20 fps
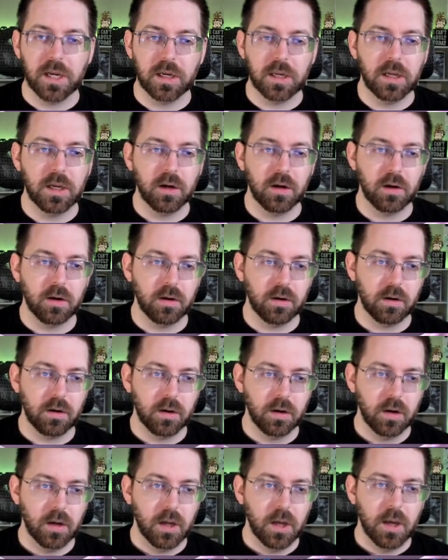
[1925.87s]
here,
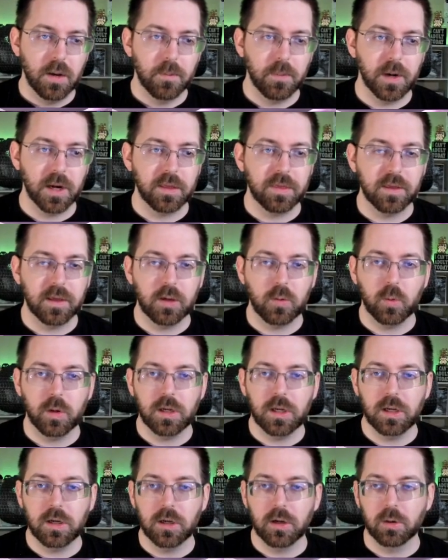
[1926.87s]
but I think we
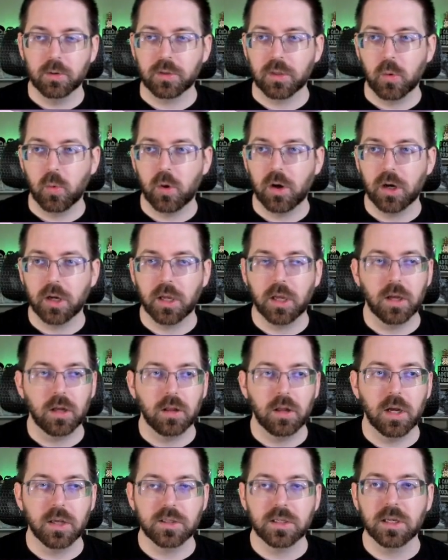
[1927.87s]
need to go with the walk-in
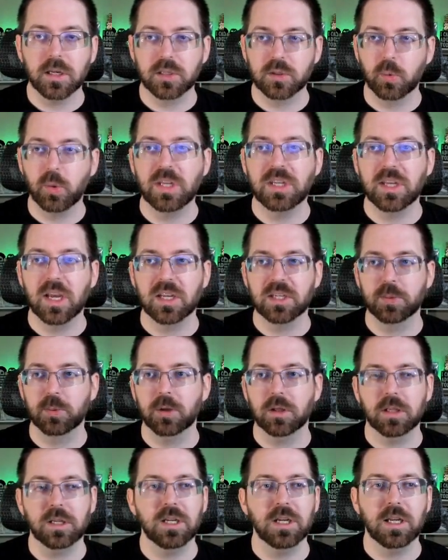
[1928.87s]
closet because we
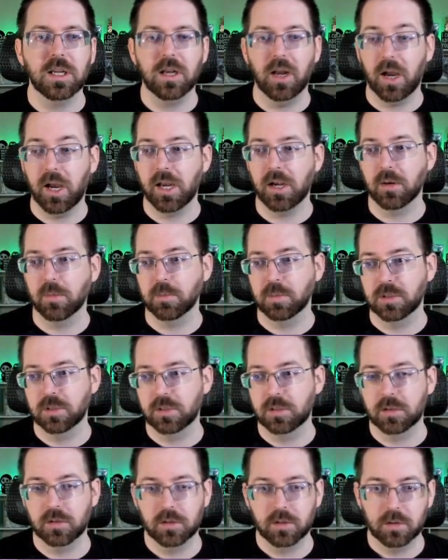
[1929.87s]
desperately need items.